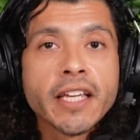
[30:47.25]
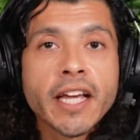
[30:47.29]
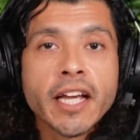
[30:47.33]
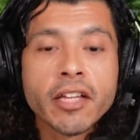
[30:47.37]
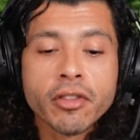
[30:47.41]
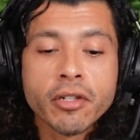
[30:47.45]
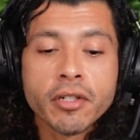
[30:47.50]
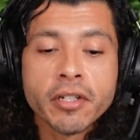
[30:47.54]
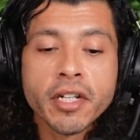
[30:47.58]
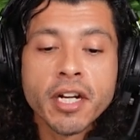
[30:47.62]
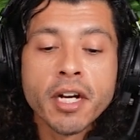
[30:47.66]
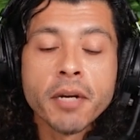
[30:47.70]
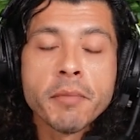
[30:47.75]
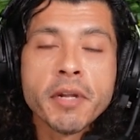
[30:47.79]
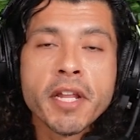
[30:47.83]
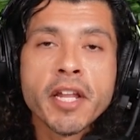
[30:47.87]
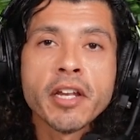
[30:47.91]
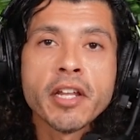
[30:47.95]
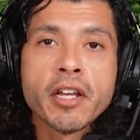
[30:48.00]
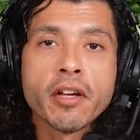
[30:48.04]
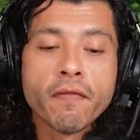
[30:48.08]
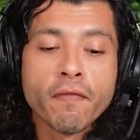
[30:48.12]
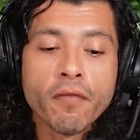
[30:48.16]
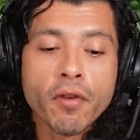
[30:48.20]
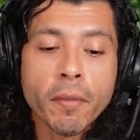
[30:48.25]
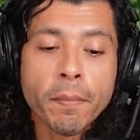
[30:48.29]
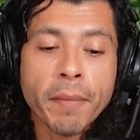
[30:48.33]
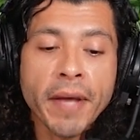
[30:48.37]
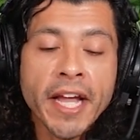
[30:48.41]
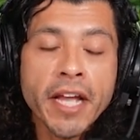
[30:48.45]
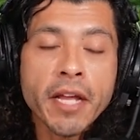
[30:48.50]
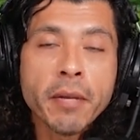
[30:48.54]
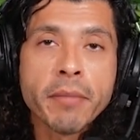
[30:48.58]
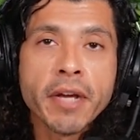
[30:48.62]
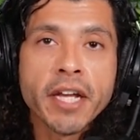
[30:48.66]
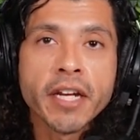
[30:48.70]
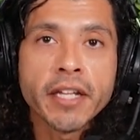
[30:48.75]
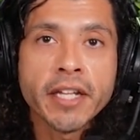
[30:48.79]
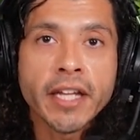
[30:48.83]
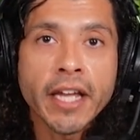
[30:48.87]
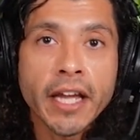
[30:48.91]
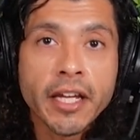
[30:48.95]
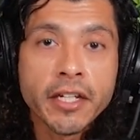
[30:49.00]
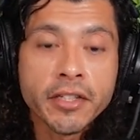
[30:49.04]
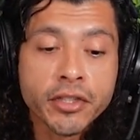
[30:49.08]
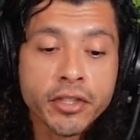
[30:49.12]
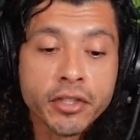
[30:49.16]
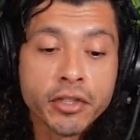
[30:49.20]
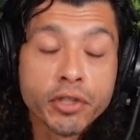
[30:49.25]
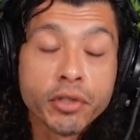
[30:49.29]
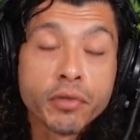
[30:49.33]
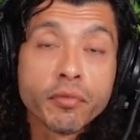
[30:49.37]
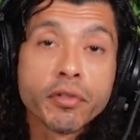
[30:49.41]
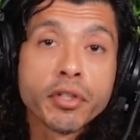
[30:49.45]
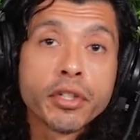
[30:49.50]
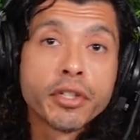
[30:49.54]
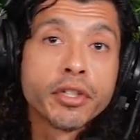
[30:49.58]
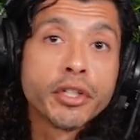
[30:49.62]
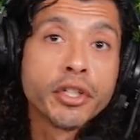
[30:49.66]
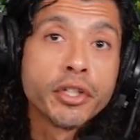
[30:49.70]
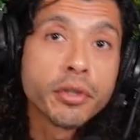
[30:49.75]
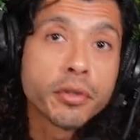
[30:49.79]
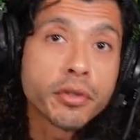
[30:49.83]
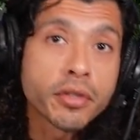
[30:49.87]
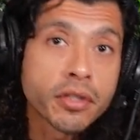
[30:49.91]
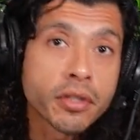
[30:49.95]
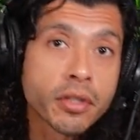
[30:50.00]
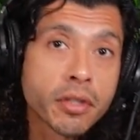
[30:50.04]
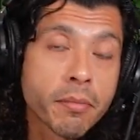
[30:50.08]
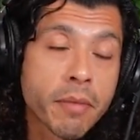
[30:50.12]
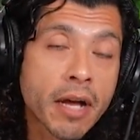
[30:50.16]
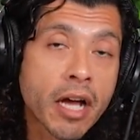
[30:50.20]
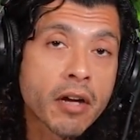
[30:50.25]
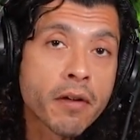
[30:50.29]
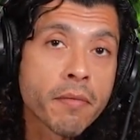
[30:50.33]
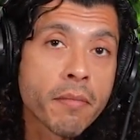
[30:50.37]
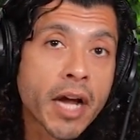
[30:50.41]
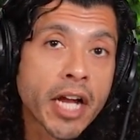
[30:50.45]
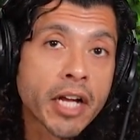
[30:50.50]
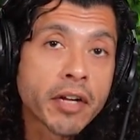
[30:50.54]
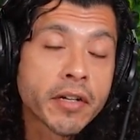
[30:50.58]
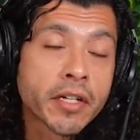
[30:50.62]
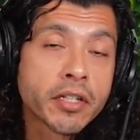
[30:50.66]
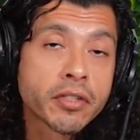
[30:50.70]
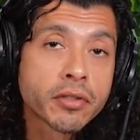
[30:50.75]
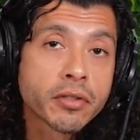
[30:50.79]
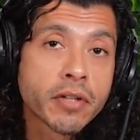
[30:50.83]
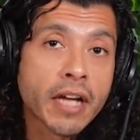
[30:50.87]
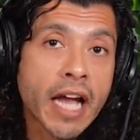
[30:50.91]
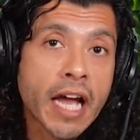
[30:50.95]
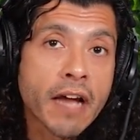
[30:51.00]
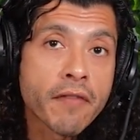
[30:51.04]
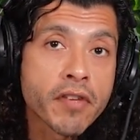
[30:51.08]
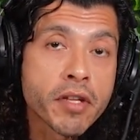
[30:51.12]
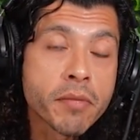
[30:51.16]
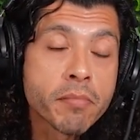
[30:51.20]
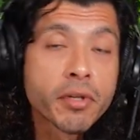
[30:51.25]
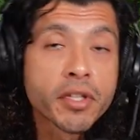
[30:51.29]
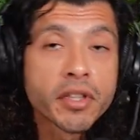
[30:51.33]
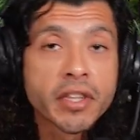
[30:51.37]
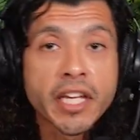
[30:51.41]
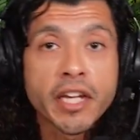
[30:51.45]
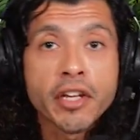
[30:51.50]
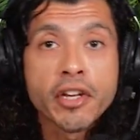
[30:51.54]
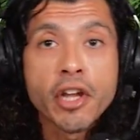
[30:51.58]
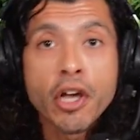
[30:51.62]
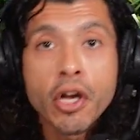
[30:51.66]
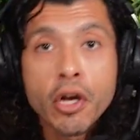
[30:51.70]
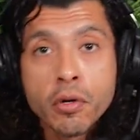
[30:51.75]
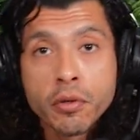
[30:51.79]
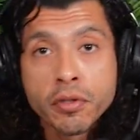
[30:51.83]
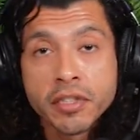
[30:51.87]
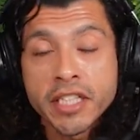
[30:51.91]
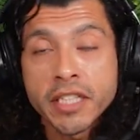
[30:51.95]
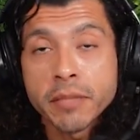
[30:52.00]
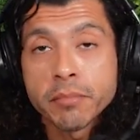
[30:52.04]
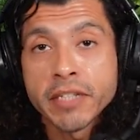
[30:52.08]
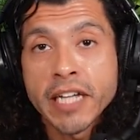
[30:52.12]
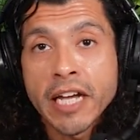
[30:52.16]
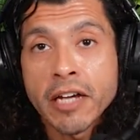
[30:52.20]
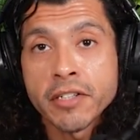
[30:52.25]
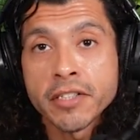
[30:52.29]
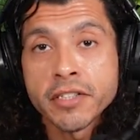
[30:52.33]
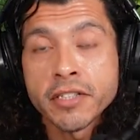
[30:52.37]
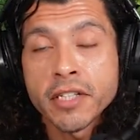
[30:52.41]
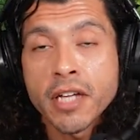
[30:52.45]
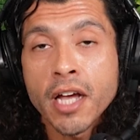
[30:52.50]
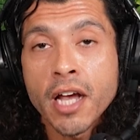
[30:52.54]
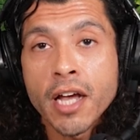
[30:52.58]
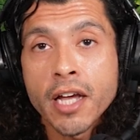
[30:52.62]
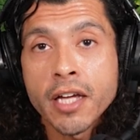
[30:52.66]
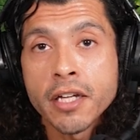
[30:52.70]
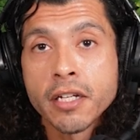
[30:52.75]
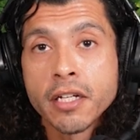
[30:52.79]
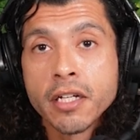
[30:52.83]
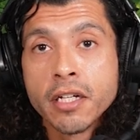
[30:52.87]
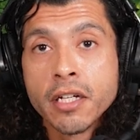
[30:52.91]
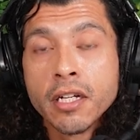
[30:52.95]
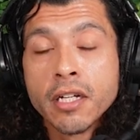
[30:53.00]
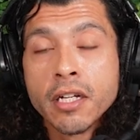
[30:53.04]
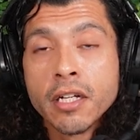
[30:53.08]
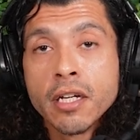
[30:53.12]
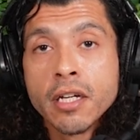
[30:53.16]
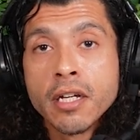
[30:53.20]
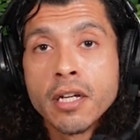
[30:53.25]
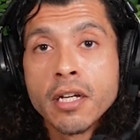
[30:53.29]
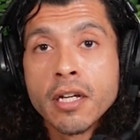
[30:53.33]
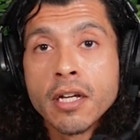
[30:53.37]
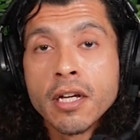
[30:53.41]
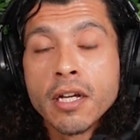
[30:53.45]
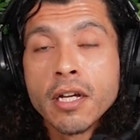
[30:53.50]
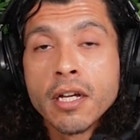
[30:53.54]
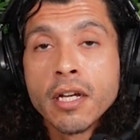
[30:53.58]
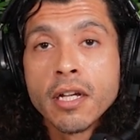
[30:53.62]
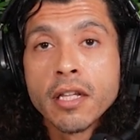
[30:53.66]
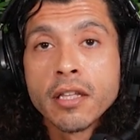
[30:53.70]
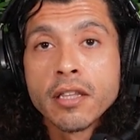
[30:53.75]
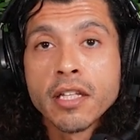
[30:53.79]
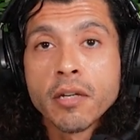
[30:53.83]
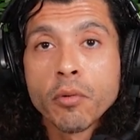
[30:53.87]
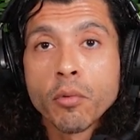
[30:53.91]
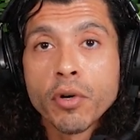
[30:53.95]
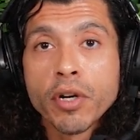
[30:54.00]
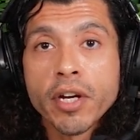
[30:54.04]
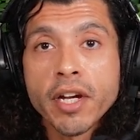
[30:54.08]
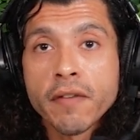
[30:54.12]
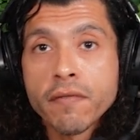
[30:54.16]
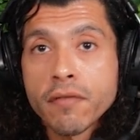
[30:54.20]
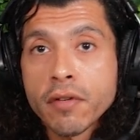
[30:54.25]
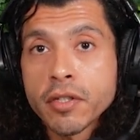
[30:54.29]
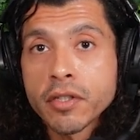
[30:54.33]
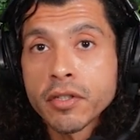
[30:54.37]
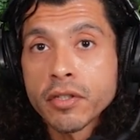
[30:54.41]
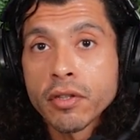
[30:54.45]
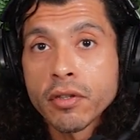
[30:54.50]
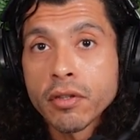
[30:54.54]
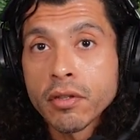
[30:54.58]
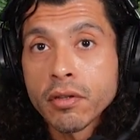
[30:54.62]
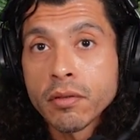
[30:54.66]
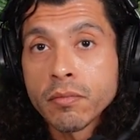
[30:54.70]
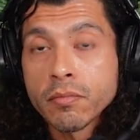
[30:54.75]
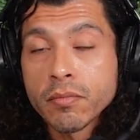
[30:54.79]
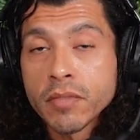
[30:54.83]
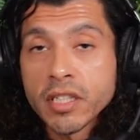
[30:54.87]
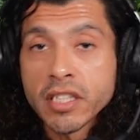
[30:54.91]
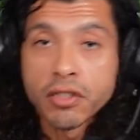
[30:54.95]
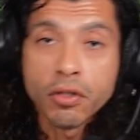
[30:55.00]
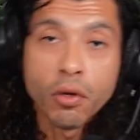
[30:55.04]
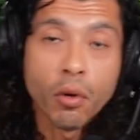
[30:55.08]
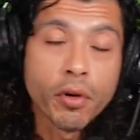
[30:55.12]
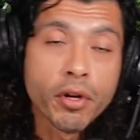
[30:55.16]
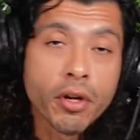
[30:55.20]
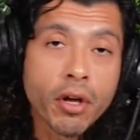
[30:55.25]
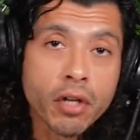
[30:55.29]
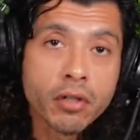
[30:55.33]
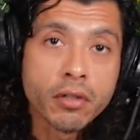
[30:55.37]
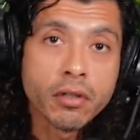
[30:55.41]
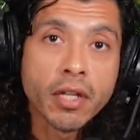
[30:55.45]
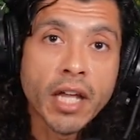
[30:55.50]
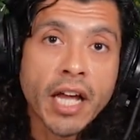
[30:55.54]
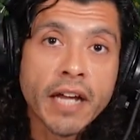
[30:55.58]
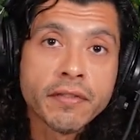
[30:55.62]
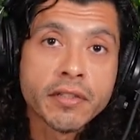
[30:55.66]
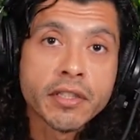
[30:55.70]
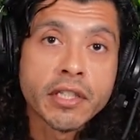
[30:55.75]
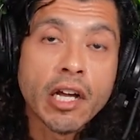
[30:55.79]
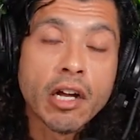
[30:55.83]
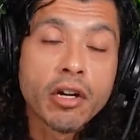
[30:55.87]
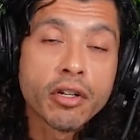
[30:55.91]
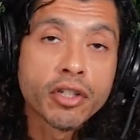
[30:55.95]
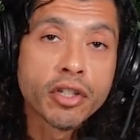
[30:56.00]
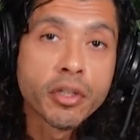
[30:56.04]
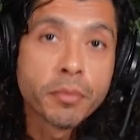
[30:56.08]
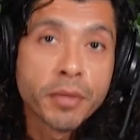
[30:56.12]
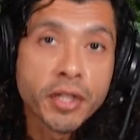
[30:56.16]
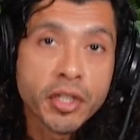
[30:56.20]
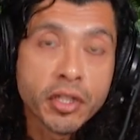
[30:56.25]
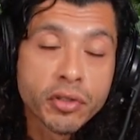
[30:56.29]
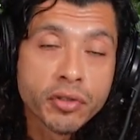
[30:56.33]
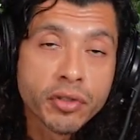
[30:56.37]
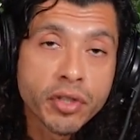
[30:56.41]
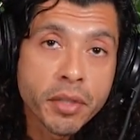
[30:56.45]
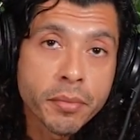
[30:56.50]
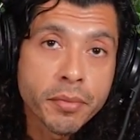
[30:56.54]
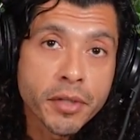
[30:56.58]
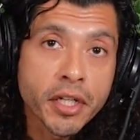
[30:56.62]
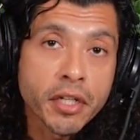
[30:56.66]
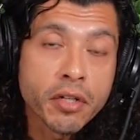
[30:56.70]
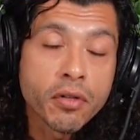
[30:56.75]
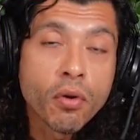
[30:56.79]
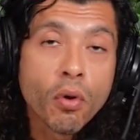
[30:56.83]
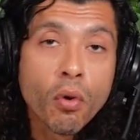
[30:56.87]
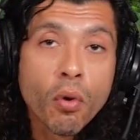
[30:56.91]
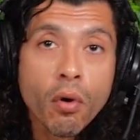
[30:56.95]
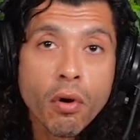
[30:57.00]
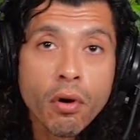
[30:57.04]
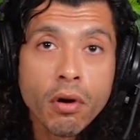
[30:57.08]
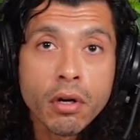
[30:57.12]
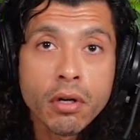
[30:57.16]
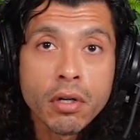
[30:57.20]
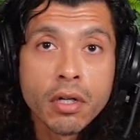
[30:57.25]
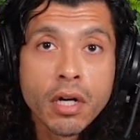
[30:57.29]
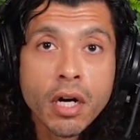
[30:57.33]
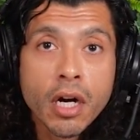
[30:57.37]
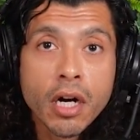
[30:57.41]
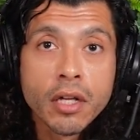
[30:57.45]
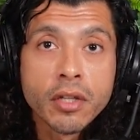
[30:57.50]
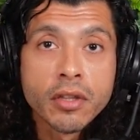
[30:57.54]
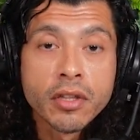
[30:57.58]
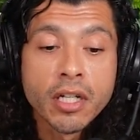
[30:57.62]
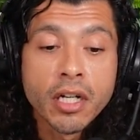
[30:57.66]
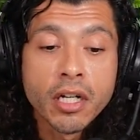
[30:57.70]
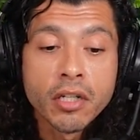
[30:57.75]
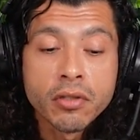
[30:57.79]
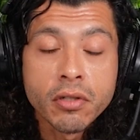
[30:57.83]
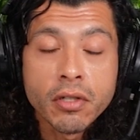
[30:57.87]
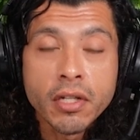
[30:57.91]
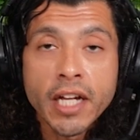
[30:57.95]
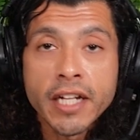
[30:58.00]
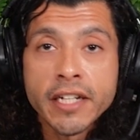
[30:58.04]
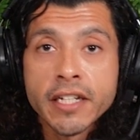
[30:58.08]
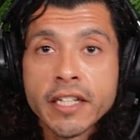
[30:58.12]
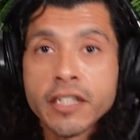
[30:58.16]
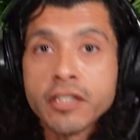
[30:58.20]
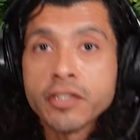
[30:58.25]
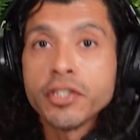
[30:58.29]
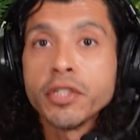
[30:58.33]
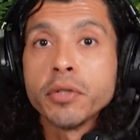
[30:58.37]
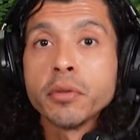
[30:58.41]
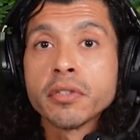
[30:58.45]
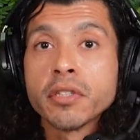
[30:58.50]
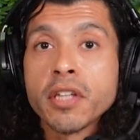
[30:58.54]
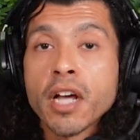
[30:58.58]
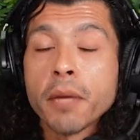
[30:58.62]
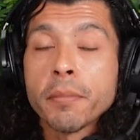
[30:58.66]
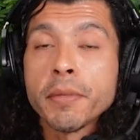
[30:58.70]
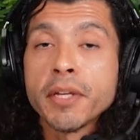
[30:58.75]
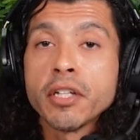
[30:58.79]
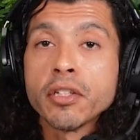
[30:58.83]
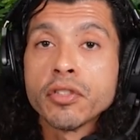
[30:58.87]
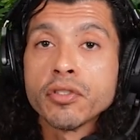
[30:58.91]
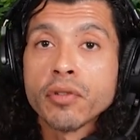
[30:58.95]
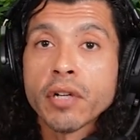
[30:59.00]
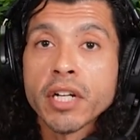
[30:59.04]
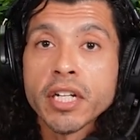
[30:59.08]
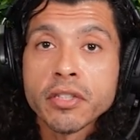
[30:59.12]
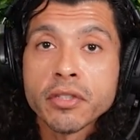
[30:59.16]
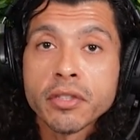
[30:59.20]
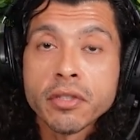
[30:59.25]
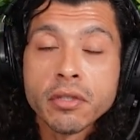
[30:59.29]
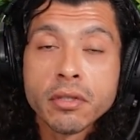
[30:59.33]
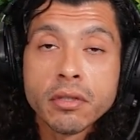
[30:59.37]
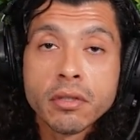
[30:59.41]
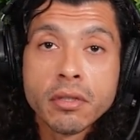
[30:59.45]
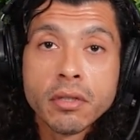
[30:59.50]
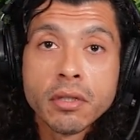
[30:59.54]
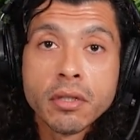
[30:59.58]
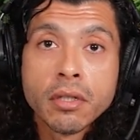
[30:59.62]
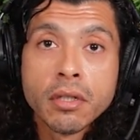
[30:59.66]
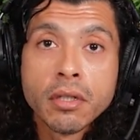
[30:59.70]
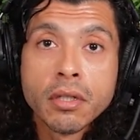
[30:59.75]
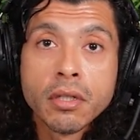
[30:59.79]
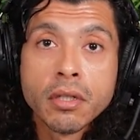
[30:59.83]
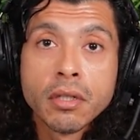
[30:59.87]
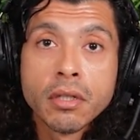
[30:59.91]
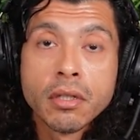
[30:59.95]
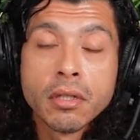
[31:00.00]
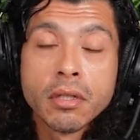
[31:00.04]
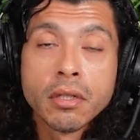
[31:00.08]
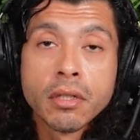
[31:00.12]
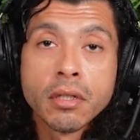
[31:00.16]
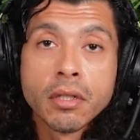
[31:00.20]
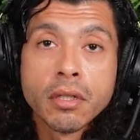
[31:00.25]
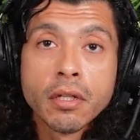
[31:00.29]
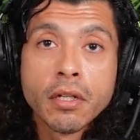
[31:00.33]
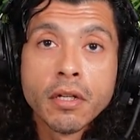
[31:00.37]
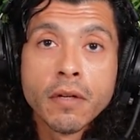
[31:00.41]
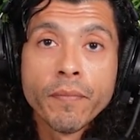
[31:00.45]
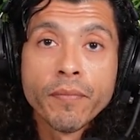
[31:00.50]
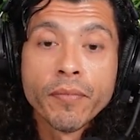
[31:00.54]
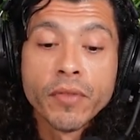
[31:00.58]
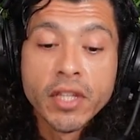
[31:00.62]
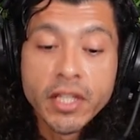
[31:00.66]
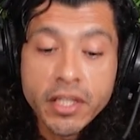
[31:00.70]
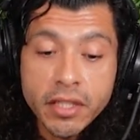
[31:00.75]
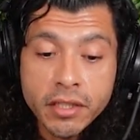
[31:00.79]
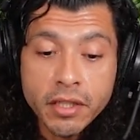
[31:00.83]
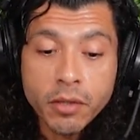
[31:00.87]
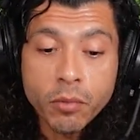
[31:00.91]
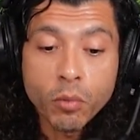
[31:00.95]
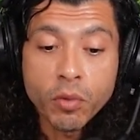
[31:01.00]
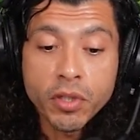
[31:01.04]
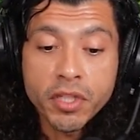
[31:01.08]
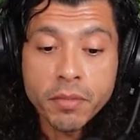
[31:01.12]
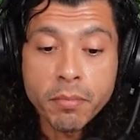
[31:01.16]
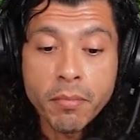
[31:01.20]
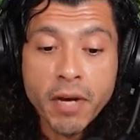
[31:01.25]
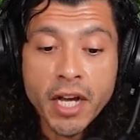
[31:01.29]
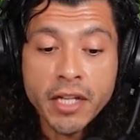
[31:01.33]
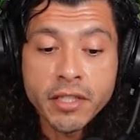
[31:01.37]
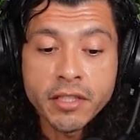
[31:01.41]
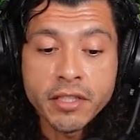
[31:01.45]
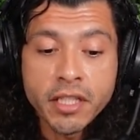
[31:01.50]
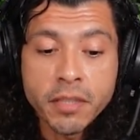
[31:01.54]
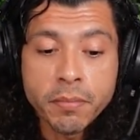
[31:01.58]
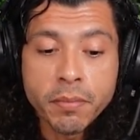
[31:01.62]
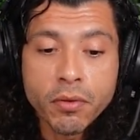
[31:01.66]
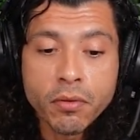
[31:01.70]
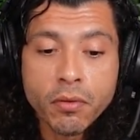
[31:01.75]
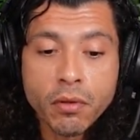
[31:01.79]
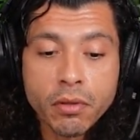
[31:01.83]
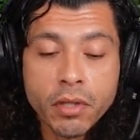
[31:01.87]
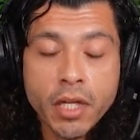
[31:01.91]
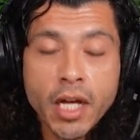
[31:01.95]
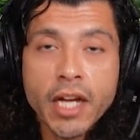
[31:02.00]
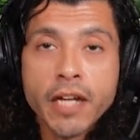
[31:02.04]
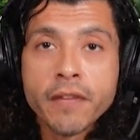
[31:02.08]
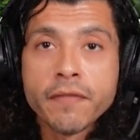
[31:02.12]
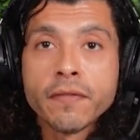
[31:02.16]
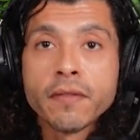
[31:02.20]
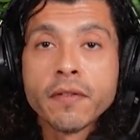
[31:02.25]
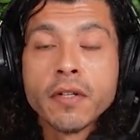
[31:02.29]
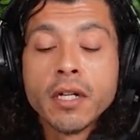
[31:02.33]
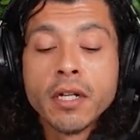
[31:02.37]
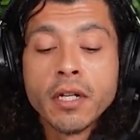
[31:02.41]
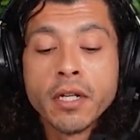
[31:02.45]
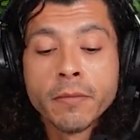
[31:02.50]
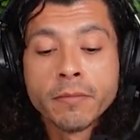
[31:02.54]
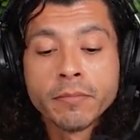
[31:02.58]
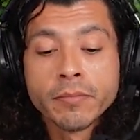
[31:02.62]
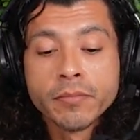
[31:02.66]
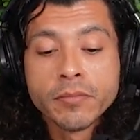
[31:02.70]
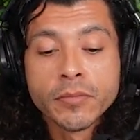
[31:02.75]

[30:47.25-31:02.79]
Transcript: And yet they're coming in here for a pain medication to reduce the amount of migraines they're having, but they know deep down inside that whatever is going on in lifestyle could be contributing, or the underlying issue is not being addressed. It was my typical life,